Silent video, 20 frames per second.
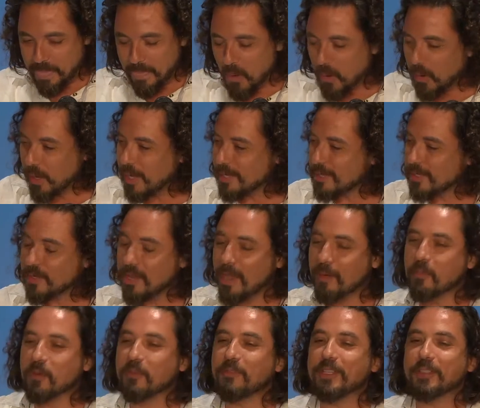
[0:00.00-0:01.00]
Okay, so
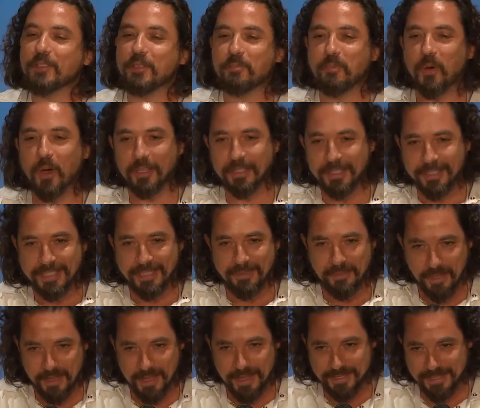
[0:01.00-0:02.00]
now moving to
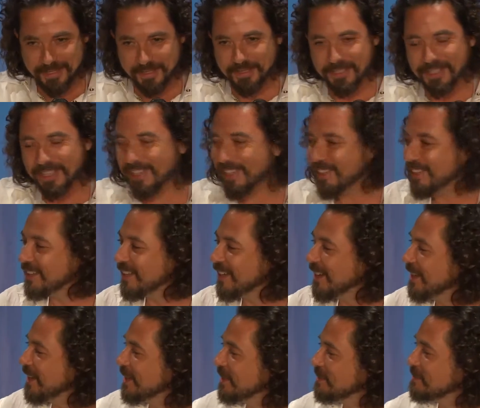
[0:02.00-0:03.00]
positive things, okay?
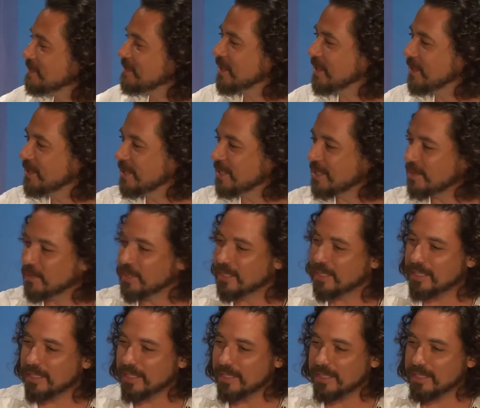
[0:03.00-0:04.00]
Um, so this
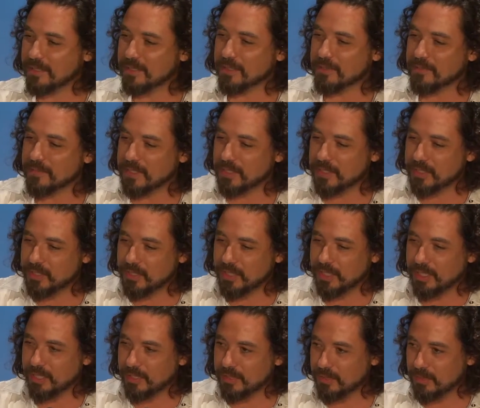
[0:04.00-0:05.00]
was the sort of
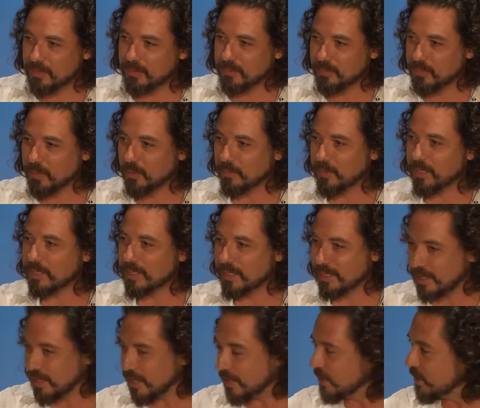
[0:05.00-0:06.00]
searching into moments.
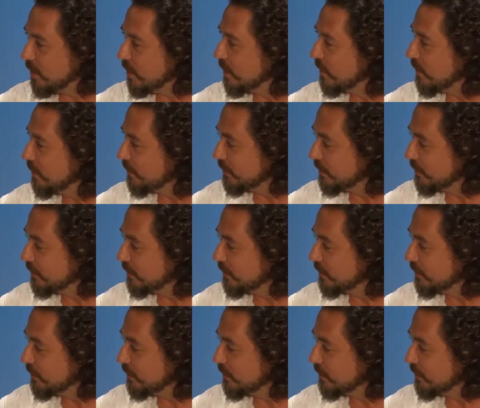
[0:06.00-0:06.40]
Thank you.